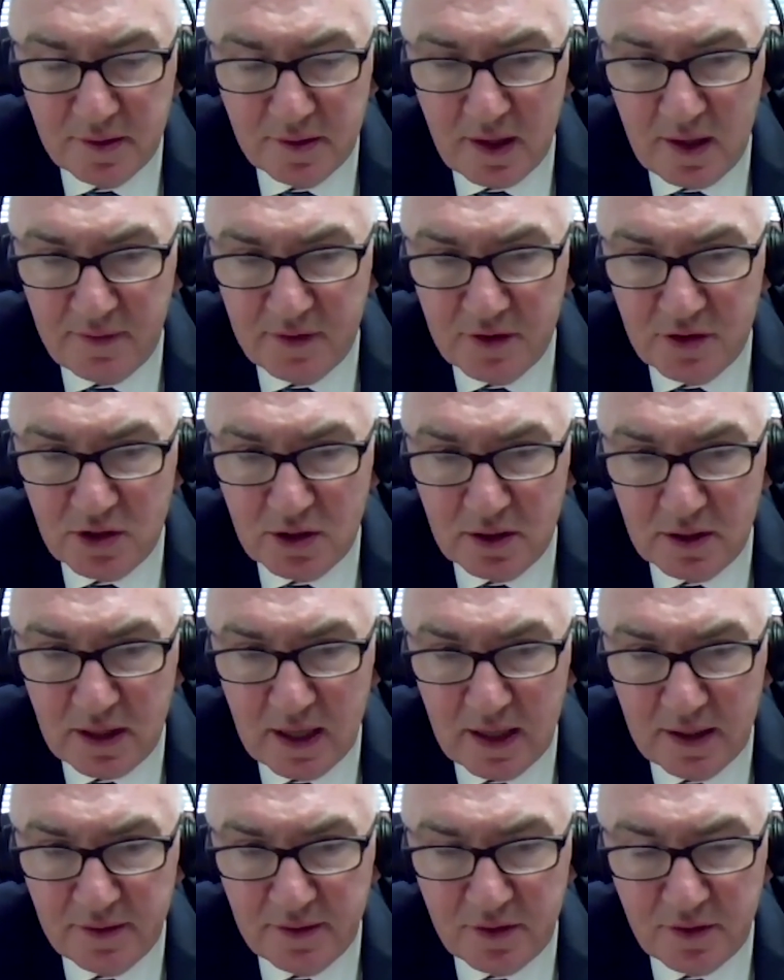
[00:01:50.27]
esophageal
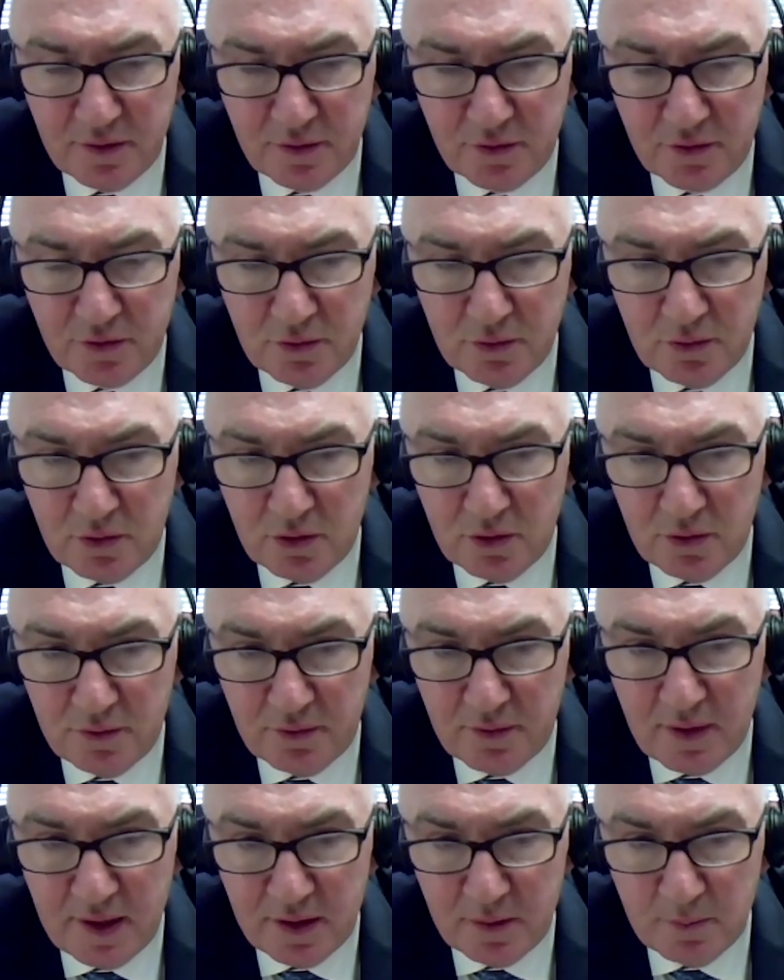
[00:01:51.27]
cancer through good
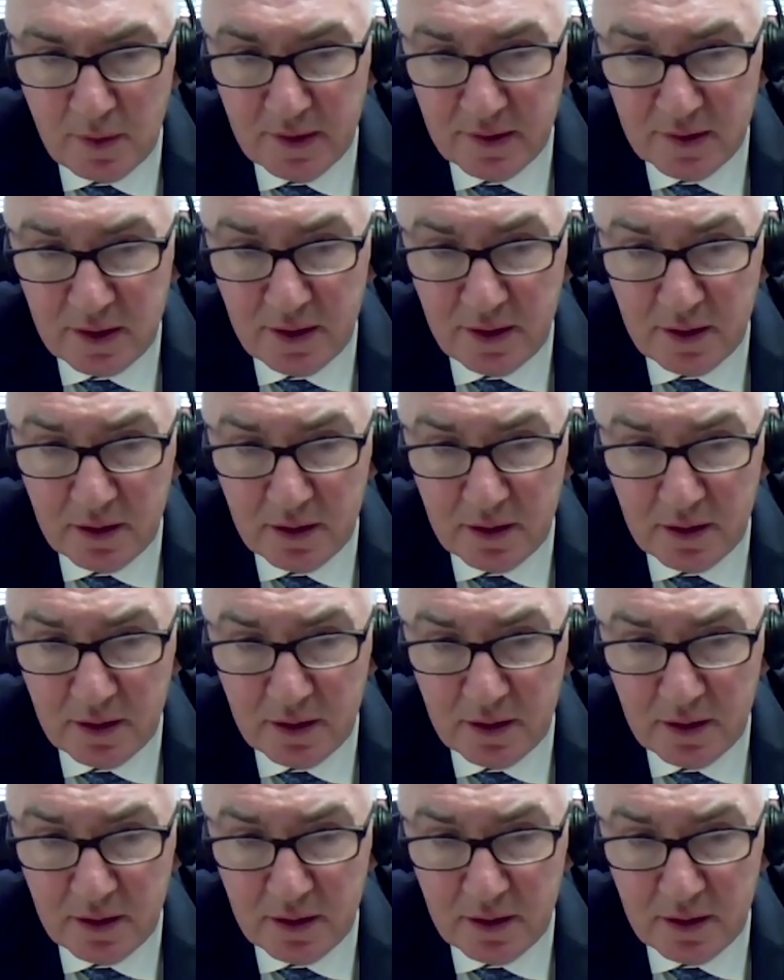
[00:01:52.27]
randomized